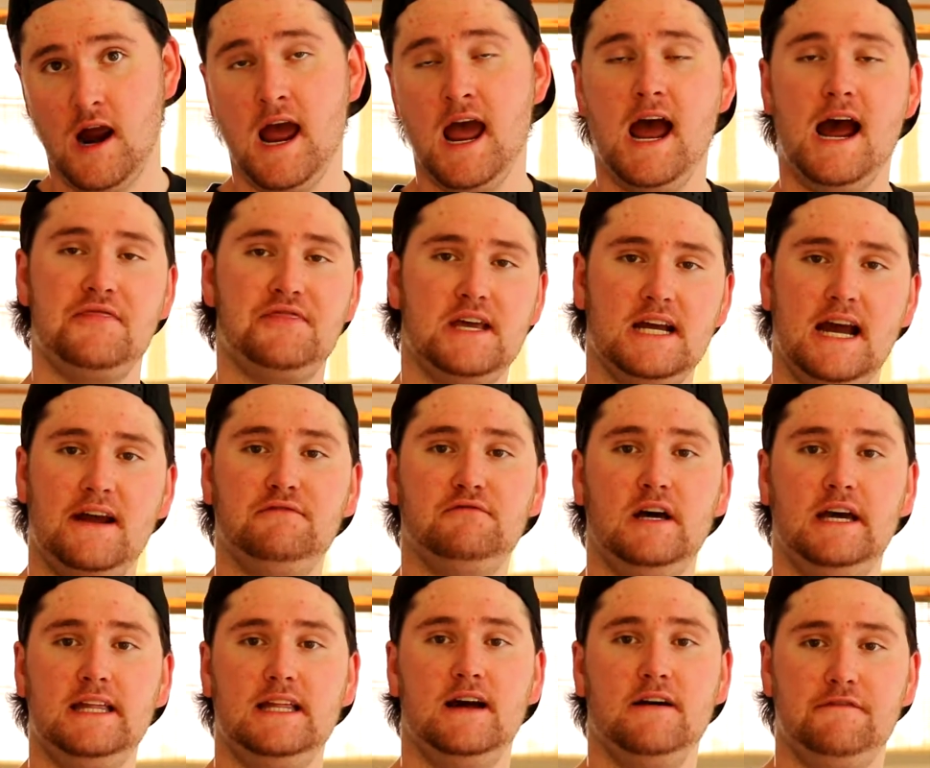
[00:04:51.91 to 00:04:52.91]
I think I've
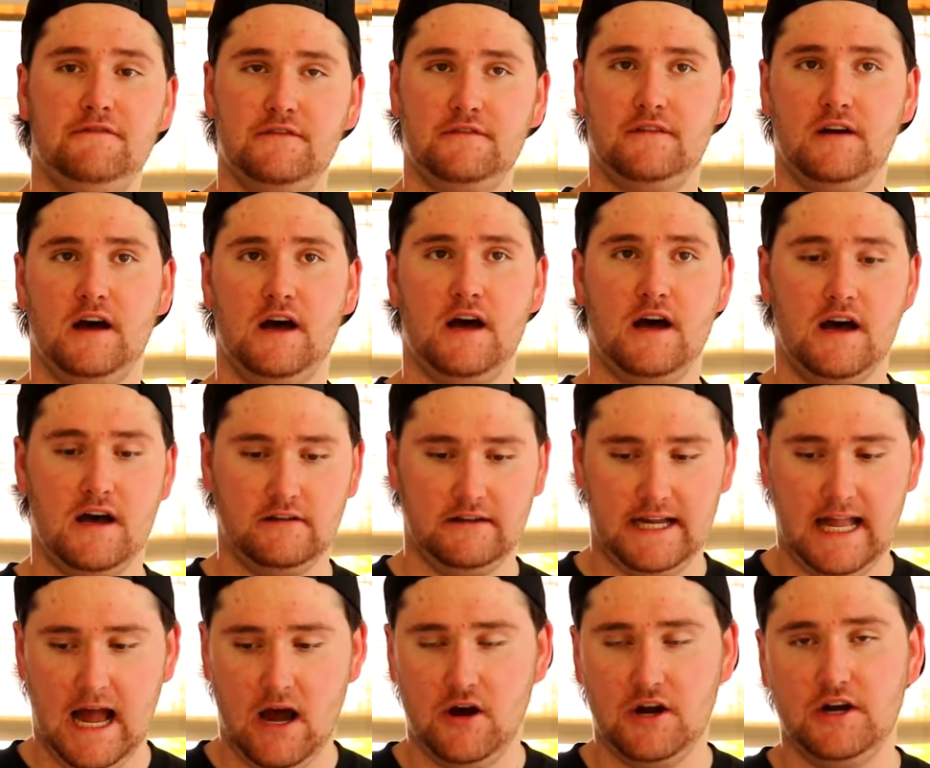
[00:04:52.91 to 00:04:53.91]
laid
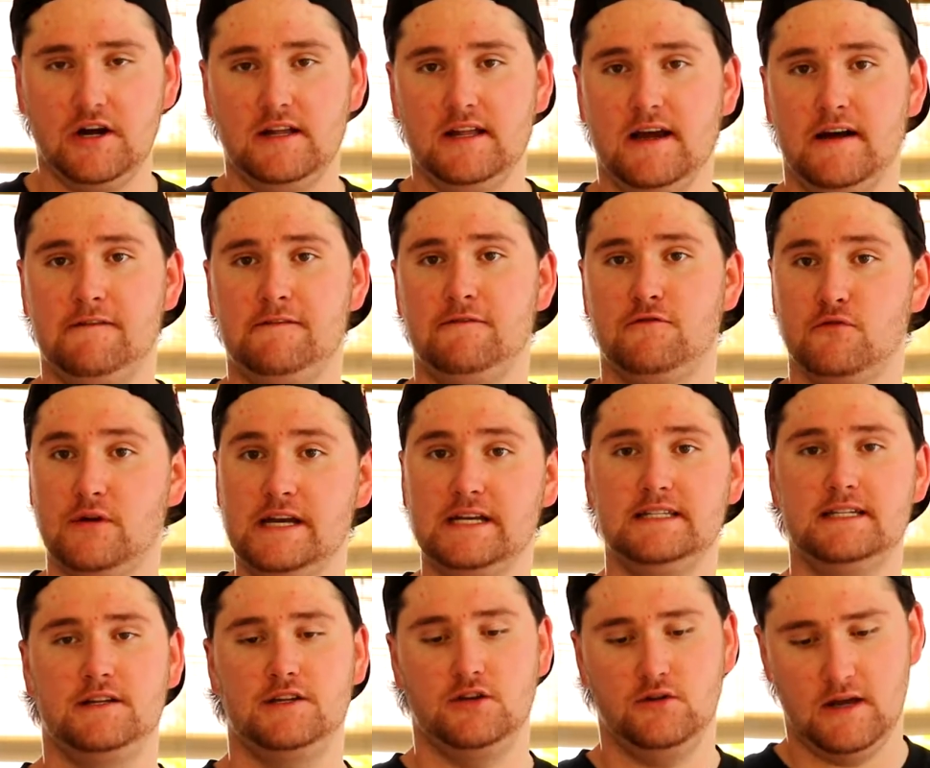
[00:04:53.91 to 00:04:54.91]
out a good enough
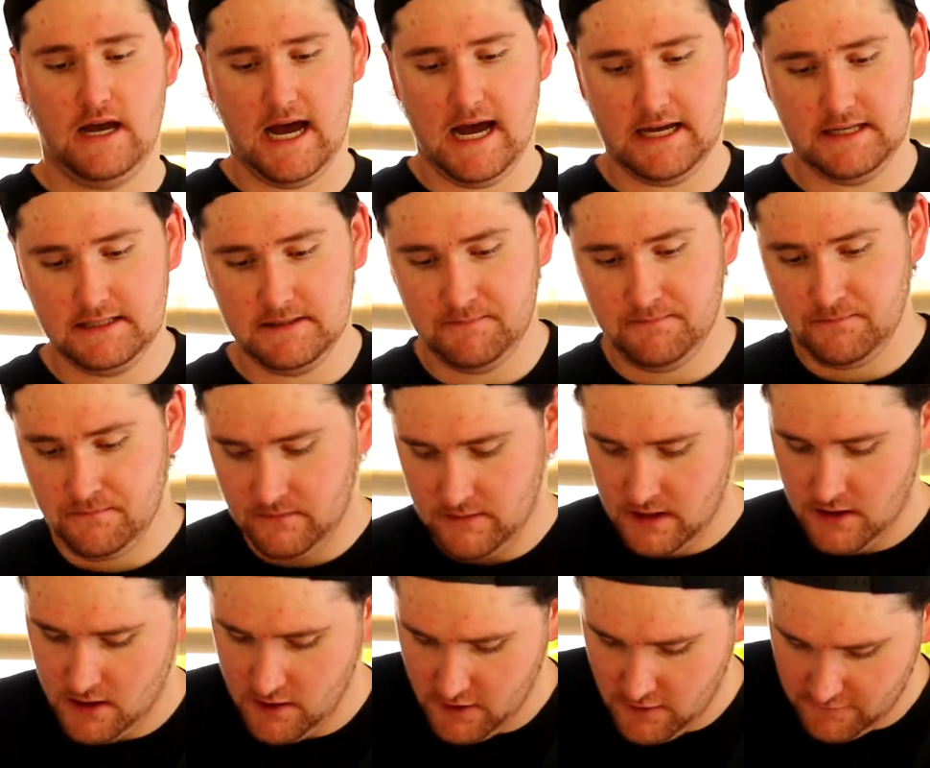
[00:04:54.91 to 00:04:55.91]
reasoning to you guys
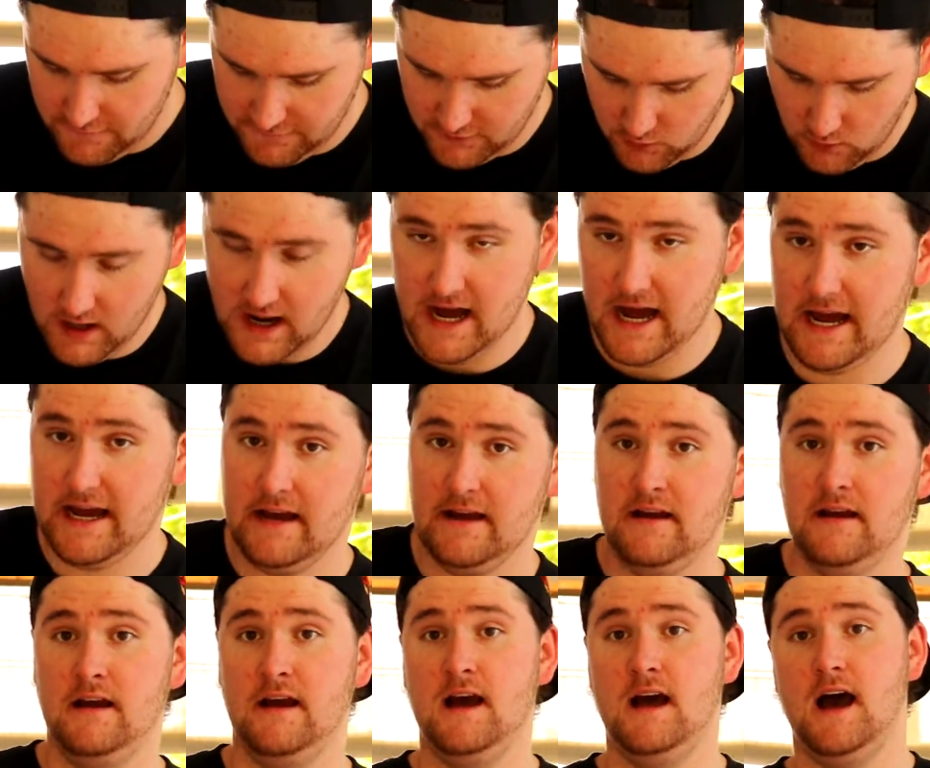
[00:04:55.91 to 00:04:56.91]
for
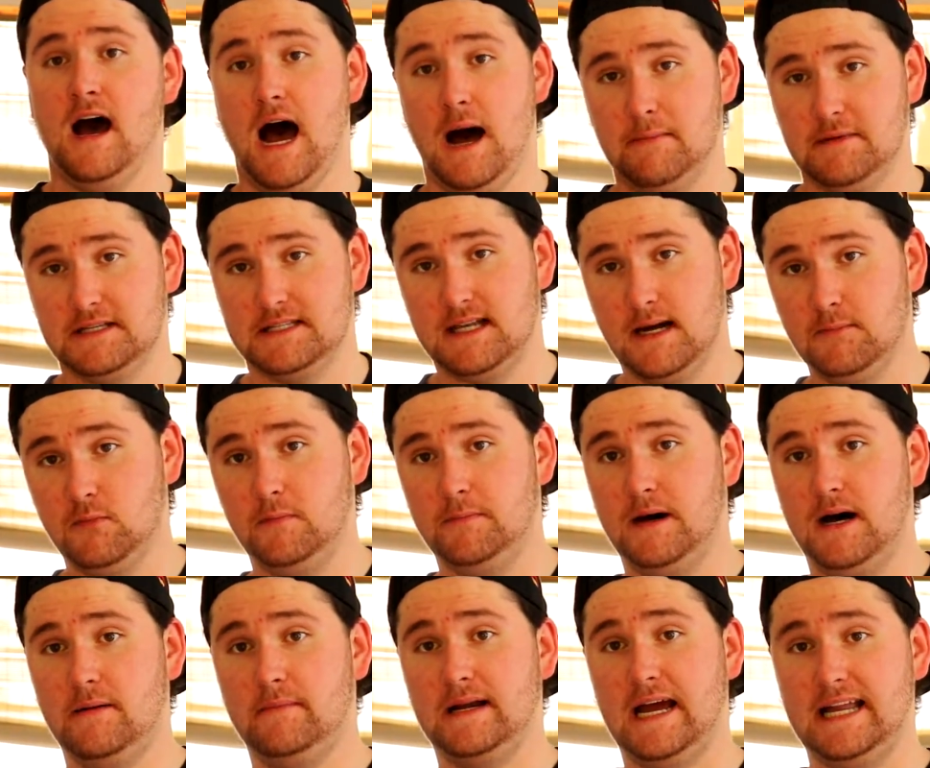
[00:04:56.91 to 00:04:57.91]
why I'm a stumble
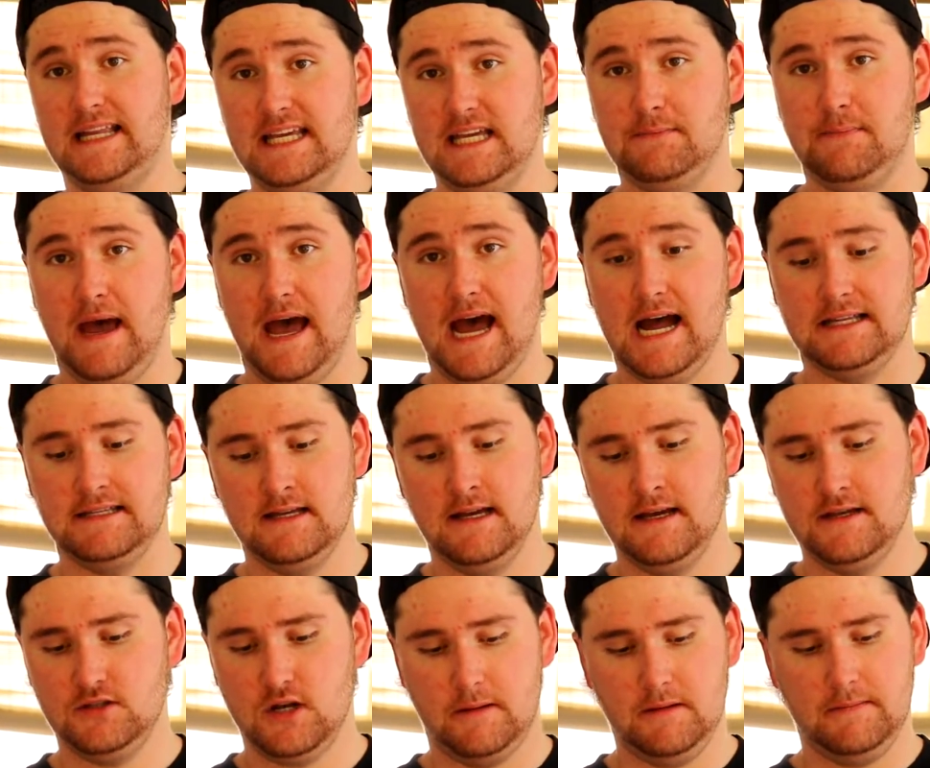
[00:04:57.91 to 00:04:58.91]
bum and I need pads.
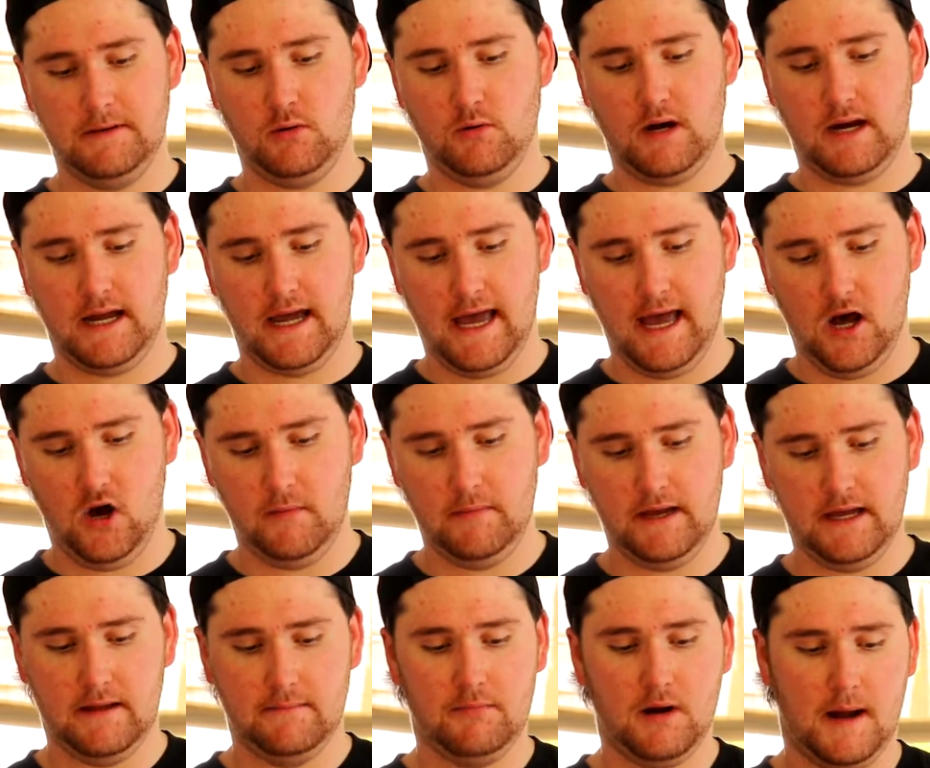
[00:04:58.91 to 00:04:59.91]
So I'm going to be wearing a
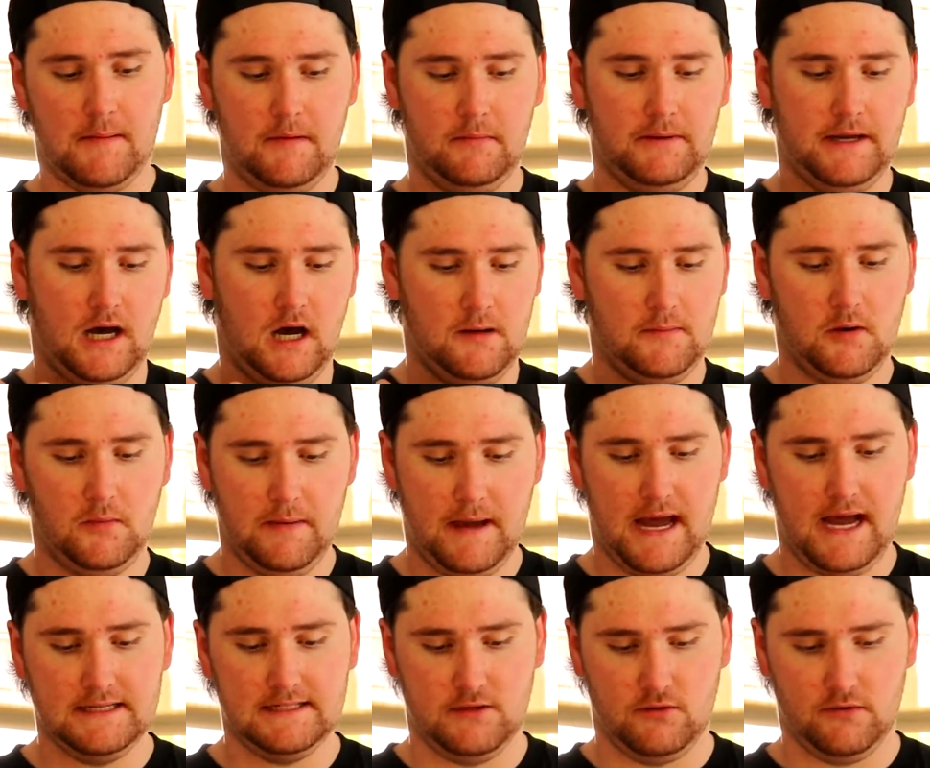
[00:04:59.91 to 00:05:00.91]
helmet, probably elbow
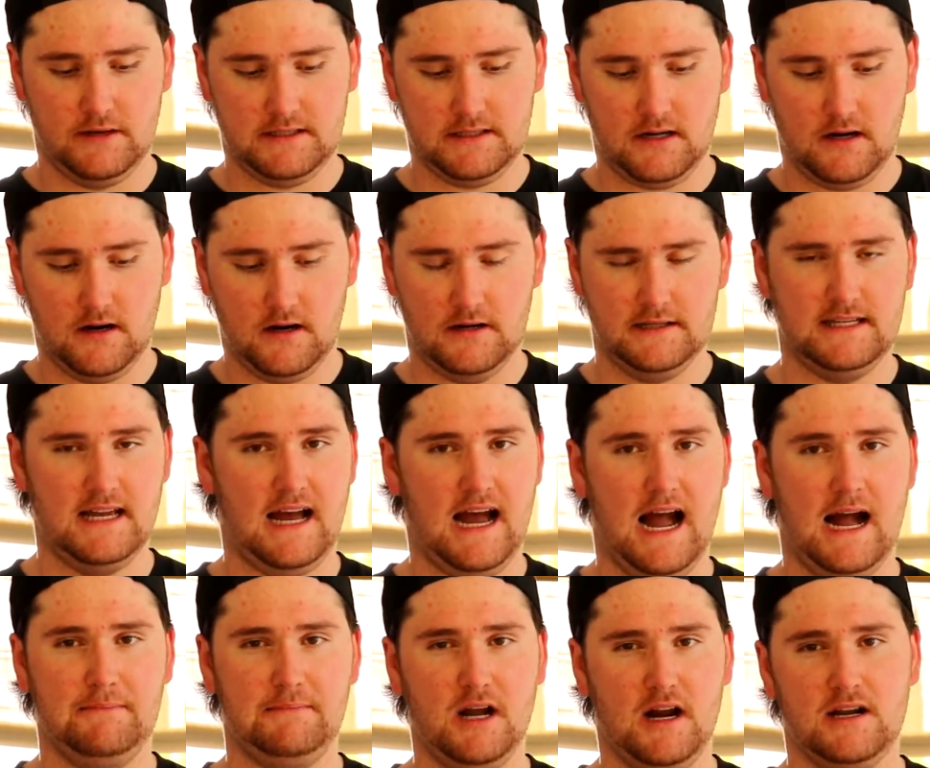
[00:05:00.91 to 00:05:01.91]
pads and wrist guards.
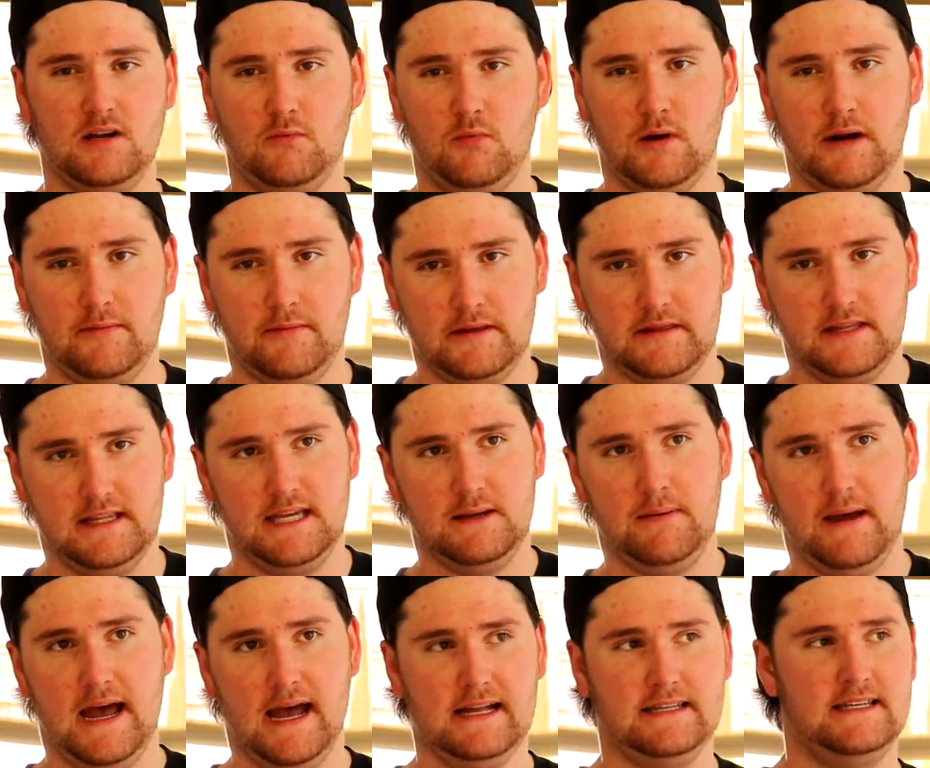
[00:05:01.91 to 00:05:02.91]
I'm not going to worry about the knee
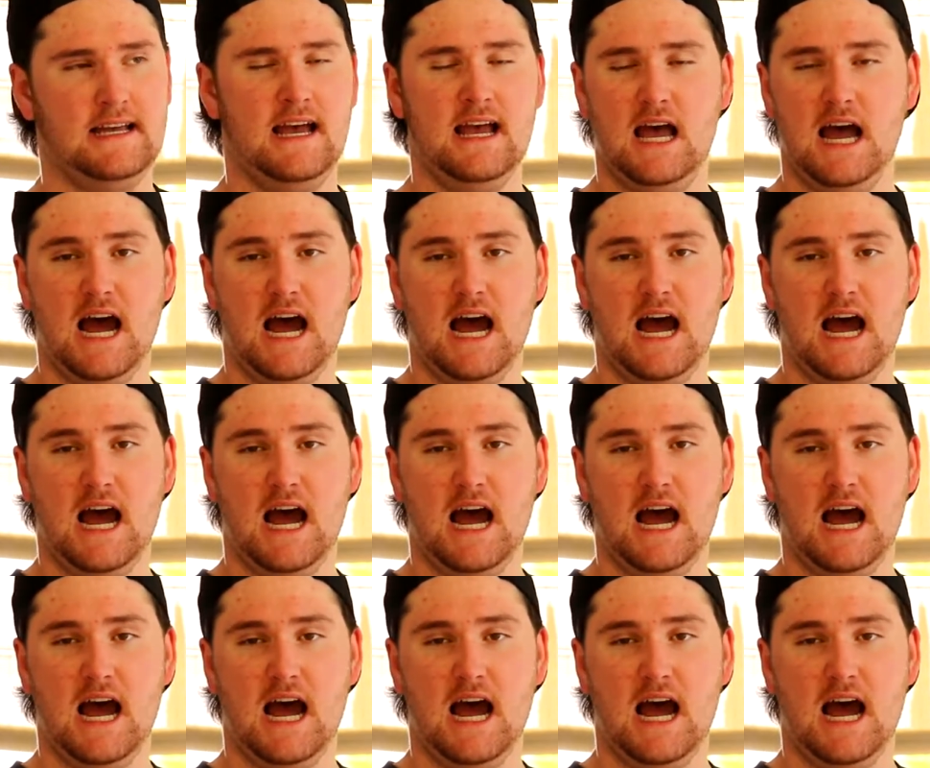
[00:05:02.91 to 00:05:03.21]
pads.